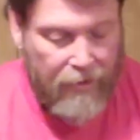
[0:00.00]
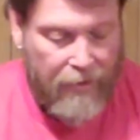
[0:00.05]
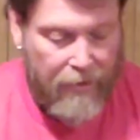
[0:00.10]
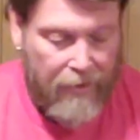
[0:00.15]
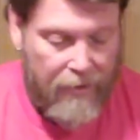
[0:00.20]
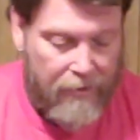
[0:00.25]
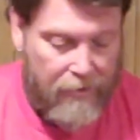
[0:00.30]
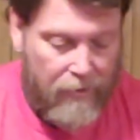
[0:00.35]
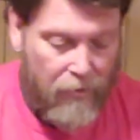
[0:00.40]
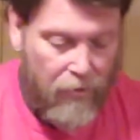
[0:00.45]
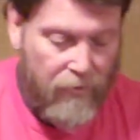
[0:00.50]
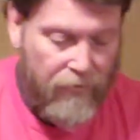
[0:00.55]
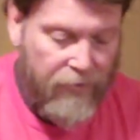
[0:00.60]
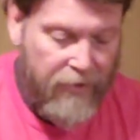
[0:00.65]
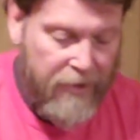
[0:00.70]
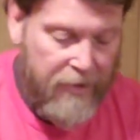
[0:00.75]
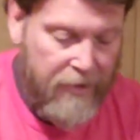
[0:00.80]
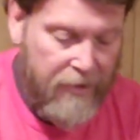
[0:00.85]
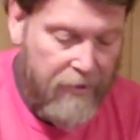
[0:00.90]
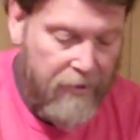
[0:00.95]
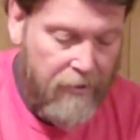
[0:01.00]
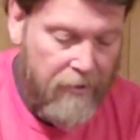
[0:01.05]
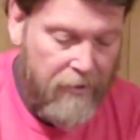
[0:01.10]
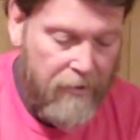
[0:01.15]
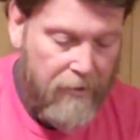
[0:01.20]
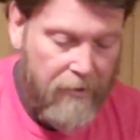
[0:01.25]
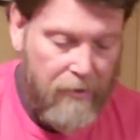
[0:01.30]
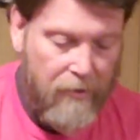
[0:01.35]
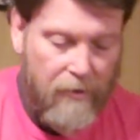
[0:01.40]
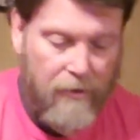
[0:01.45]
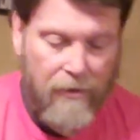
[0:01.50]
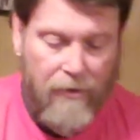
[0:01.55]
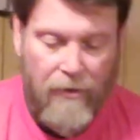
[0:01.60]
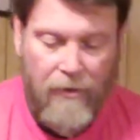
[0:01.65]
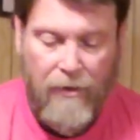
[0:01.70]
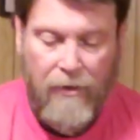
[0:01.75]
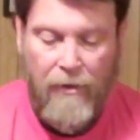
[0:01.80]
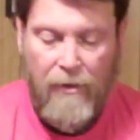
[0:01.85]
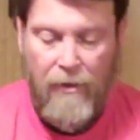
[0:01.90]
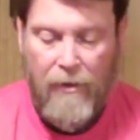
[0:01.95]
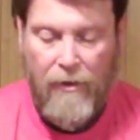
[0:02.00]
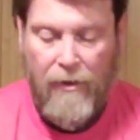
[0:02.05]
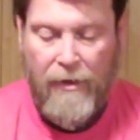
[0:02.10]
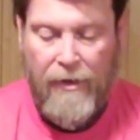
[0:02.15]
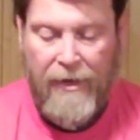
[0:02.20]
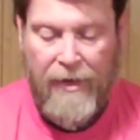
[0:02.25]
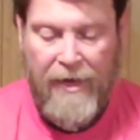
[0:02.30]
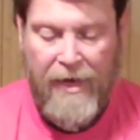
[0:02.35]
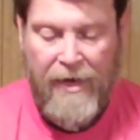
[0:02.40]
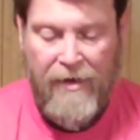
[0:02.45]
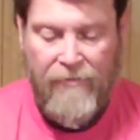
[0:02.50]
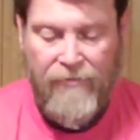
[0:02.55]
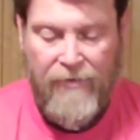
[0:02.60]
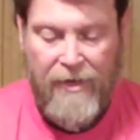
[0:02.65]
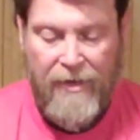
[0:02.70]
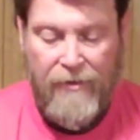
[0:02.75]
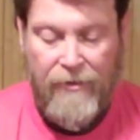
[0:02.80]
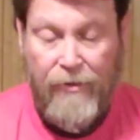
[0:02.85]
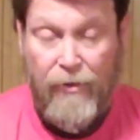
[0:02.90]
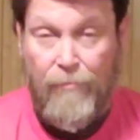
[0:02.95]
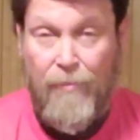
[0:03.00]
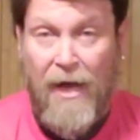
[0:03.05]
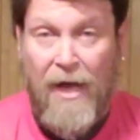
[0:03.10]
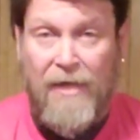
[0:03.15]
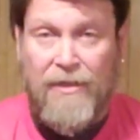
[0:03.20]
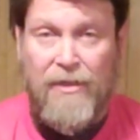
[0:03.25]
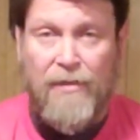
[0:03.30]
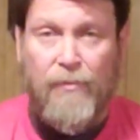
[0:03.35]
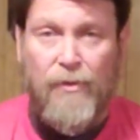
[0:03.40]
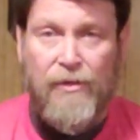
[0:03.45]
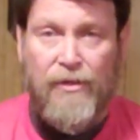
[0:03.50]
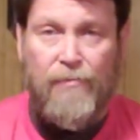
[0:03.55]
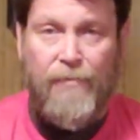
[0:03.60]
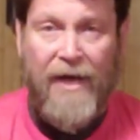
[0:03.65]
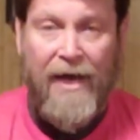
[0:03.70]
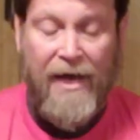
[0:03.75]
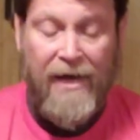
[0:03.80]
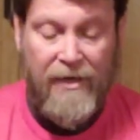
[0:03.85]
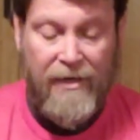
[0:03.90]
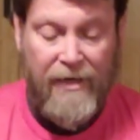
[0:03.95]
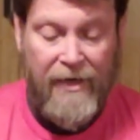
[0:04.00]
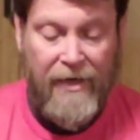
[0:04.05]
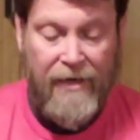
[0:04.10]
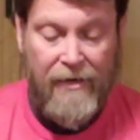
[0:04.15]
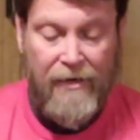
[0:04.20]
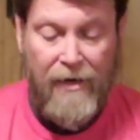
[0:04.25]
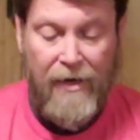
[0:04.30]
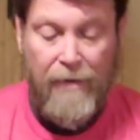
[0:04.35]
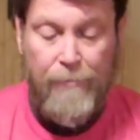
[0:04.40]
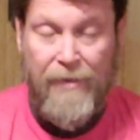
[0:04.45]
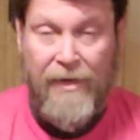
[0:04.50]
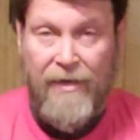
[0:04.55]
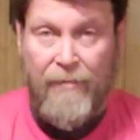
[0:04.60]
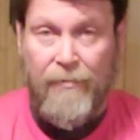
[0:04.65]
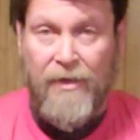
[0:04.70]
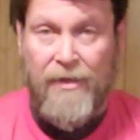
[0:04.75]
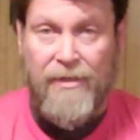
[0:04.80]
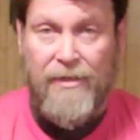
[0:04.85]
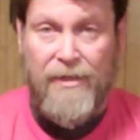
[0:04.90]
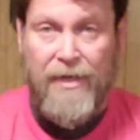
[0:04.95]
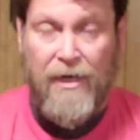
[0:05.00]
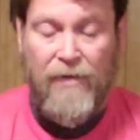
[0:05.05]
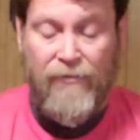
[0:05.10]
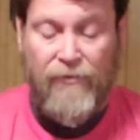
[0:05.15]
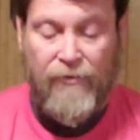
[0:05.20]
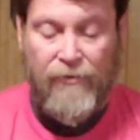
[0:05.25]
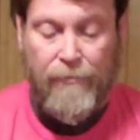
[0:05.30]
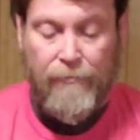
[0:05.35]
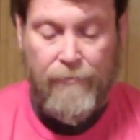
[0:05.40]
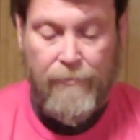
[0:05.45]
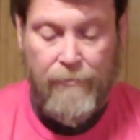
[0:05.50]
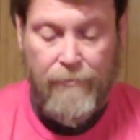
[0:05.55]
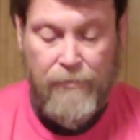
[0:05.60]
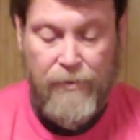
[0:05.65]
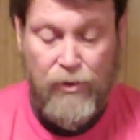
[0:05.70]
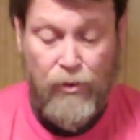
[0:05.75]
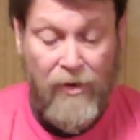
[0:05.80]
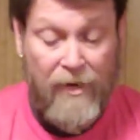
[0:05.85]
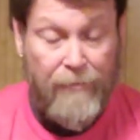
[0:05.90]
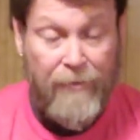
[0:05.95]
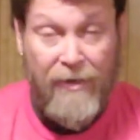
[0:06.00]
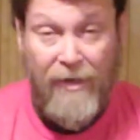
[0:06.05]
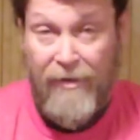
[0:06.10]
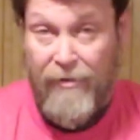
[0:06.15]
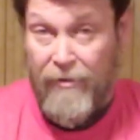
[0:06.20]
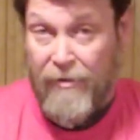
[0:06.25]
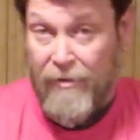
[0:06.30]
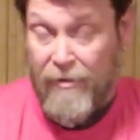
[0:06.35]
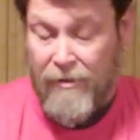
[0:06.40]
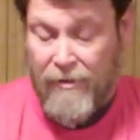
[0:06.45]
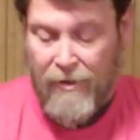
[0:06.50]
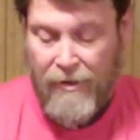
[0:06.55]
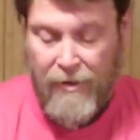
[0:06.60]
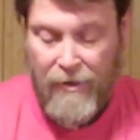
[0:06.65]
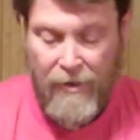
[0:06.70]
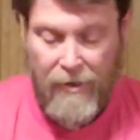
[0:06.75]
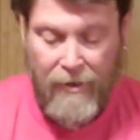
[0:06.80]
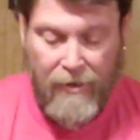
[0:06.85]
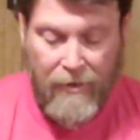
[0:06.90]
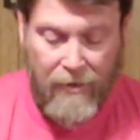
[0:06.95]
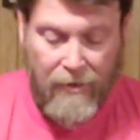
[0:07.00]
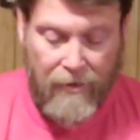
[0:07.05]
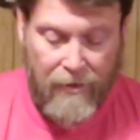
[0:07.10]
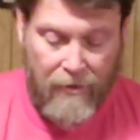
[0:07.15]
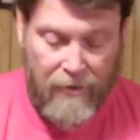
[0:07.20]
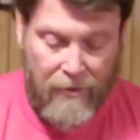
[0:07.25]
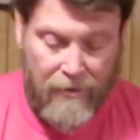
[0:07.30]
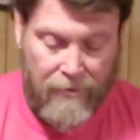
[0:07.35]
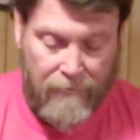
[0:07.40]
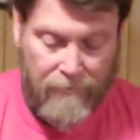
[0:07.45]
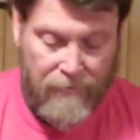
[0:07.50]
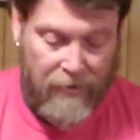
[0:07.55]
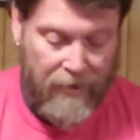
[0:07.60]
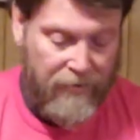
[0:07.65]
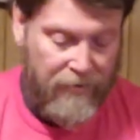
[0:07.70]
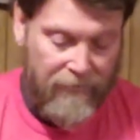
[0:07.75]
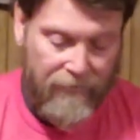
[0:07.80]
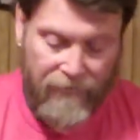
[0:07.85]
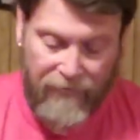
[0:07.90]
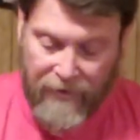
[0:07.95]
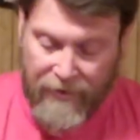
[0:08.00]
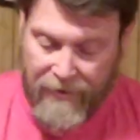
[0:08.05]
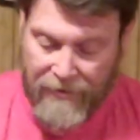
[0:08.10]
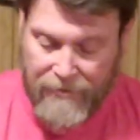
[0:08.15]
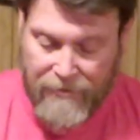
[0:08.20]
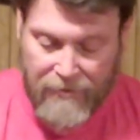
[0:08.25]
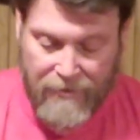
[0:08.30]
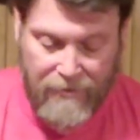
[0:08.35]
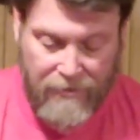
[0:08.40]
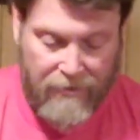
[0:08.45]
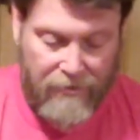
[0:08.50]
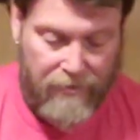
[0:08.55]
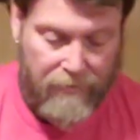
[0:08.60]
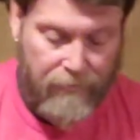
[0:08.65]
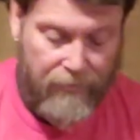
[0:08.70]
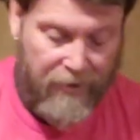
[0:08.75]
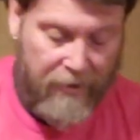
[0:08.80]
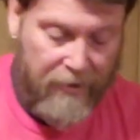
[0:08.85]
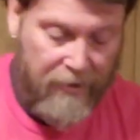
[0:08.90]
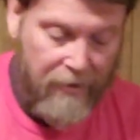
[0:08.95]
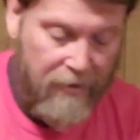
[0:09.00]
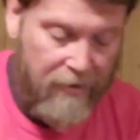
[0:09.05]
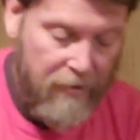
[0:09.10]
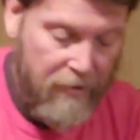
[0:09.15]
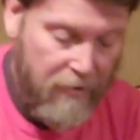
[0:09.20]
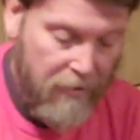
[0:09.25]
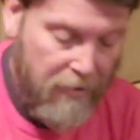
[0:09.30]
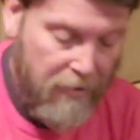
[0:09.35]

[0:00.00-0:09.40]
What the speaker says: And over here, I have a little possibles bag that I made myself from scrap leather. Nothing fancy, nothing big.